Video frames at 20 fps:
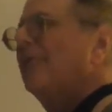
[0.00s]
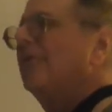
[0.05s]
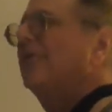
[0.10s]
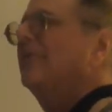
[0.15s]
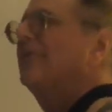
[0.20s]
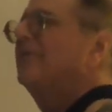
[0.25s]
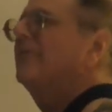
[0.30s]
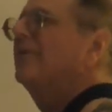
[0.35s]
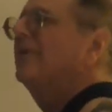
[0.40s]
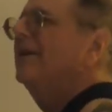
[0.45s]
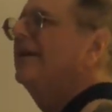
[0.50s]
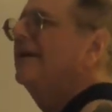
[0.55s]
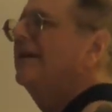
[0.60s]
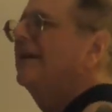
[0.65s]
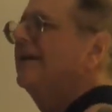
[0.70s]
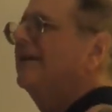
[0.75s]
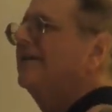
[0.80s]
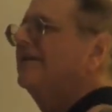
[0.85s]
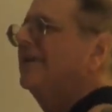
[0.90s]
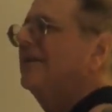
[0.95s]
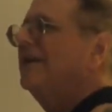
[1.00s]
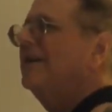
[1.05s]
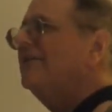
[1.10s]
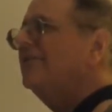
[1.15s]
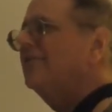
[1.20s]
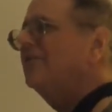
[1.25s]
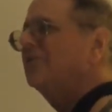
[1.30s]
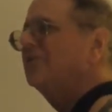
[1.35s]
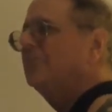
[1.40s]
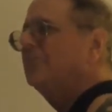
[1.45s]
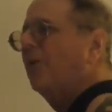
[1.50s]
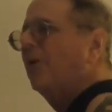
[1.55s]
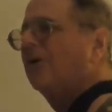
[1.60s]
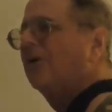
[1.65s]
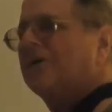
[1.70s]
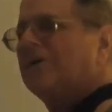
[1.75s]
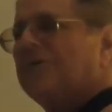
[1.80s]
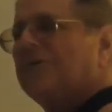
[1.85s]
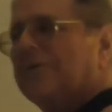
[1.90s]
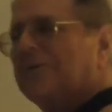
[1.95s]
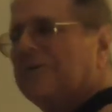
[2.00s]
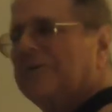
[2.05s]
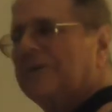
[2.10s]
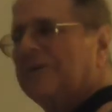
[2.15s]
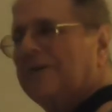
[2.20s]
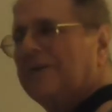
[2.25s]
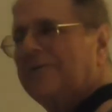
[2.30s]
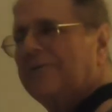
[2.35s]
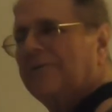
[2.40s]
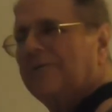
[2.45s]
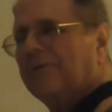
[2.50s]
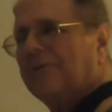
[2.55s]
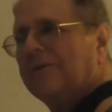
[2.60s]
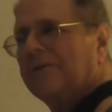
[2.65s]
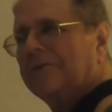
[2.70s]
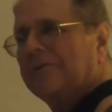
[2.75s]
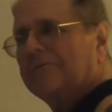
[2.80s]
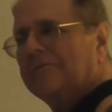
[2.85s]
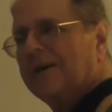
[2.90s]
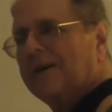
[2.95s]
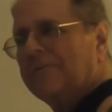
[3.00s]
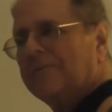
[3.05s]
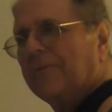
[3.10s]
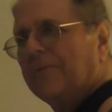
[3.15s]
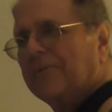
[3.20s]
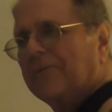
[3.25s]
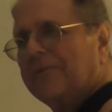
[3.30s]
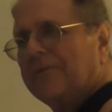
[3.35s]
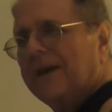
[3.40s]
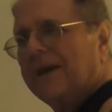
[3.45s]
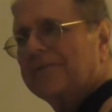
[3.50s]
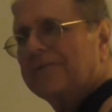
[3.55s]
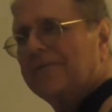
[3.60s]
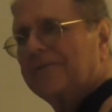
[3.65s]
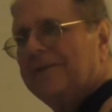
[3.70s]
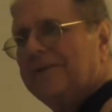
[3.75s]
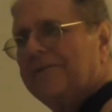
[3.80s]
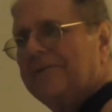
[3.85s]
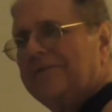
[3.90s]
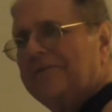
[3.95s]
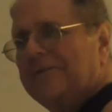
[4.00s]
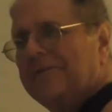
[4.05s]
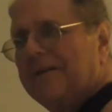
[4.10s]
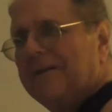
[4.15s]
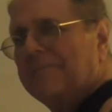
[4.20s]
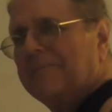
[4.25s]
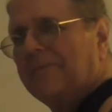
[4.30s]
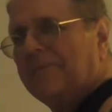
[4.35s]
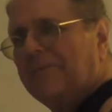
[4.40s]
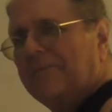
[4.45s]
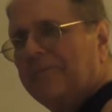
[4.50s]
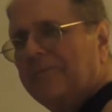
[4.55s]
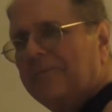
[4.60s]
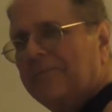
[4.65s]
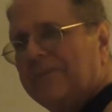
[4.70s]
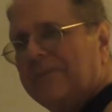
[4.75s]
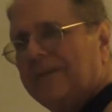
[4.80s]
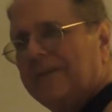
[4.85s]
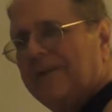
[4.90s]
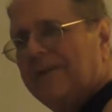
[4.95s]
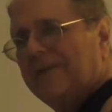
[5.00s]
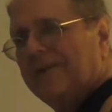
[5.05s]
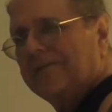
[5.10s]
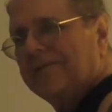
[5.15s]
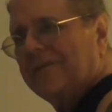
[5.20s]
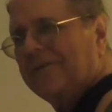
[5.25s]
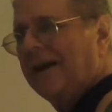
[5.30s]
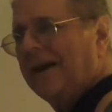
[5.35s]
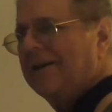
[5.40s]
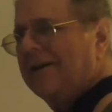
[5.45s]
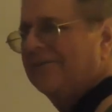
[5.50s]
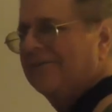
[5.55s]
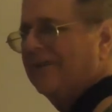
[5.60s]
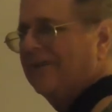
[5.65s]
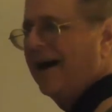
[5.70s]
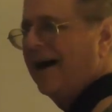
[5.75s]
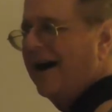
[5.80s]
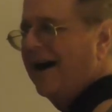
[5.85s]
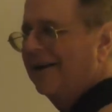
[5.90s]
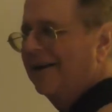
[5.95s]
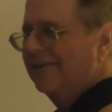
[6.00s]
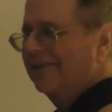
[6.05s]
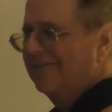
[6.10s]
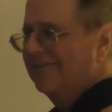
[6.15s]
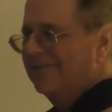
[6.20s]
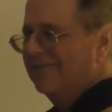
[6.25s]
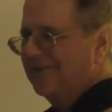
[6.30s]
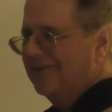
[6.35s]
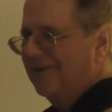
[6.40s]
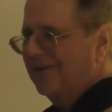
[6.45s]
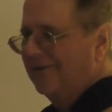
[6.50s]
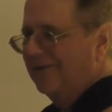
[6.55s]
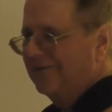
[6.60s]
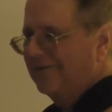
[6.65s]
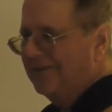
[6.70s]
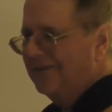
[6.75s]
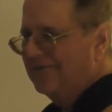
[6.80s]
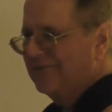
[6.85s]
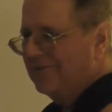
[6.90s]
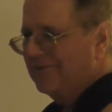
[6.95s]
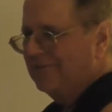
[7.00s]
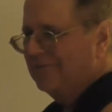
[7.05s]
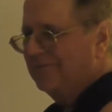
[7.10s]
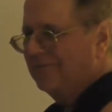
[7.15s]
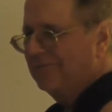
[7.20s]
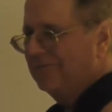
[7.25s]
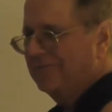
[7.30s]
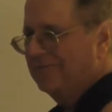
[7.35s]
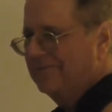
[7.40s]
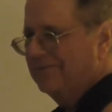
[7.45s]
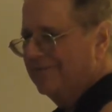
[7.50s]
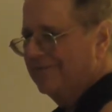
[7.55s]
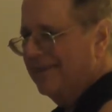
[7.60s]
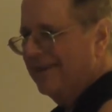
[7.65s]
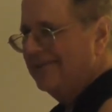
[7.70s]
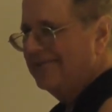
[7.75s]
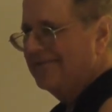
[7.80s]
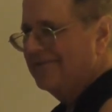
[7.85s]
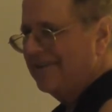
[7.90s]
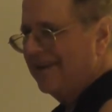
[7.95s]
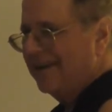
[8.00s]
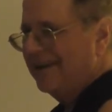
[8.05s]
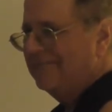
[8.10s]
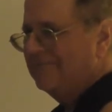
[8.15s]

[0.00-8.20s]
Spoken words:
Well, the Hindus bought it and turned it into one of their temples, an actual Hindu temple. So now you've got, you know, at least from his